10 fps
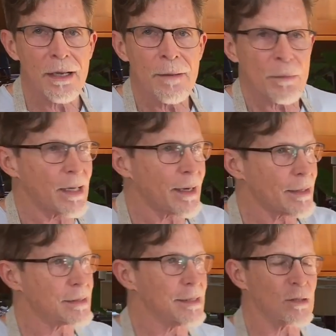It
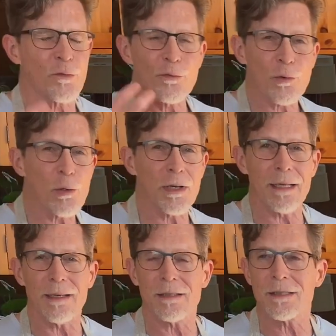has this
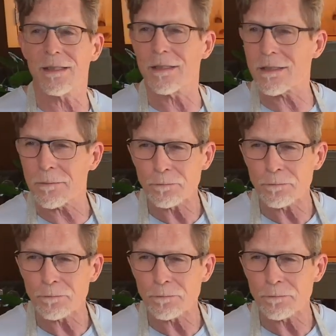fruitiness, this